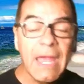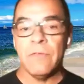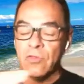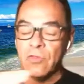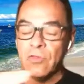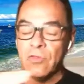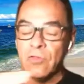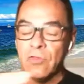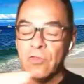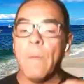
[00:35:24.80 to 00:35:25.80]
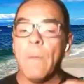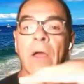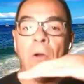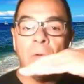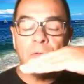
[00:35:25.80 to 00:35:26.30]
and there's a short little
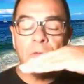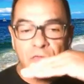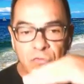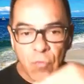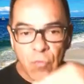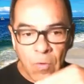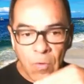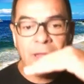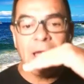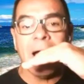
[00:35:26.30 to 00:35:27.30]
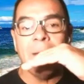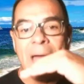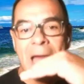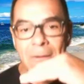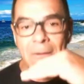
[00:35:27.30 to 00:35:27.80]
bio story
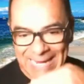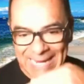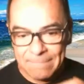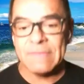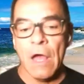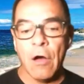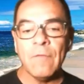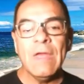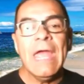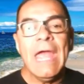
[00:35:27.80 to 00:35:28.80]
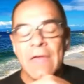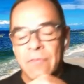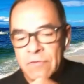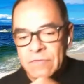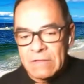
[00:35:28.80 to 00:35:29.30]
about himself,
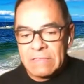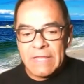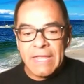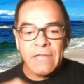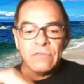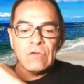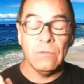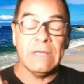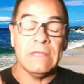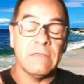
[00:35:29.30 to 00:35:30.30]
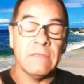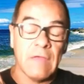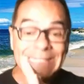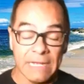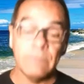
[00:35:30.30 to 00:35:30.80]
and there's a link to his
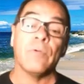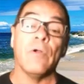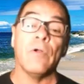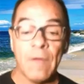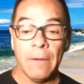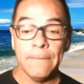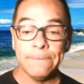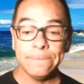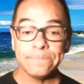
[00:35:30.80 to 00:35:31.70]
LinkedIn profile.